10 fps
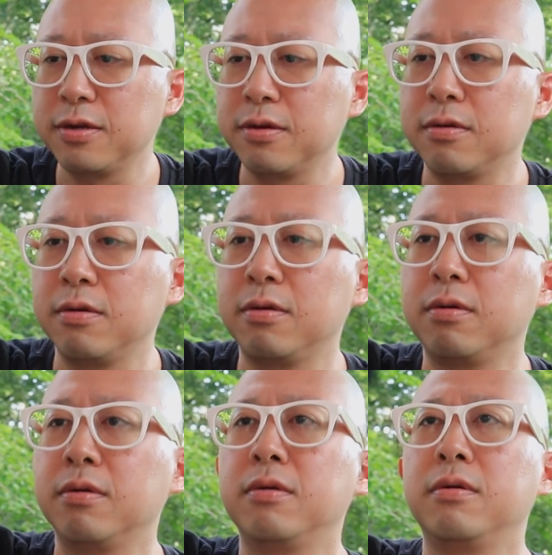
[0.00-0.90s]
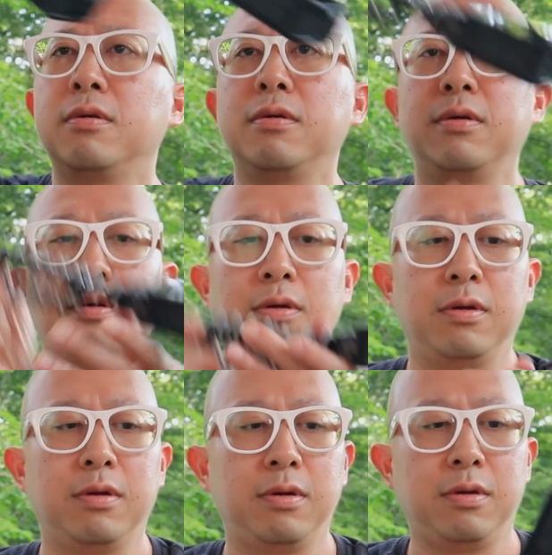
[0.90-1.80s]

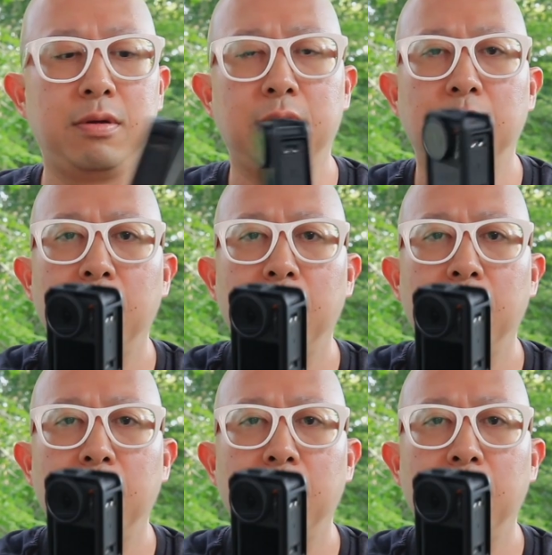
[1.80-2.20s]
(silence)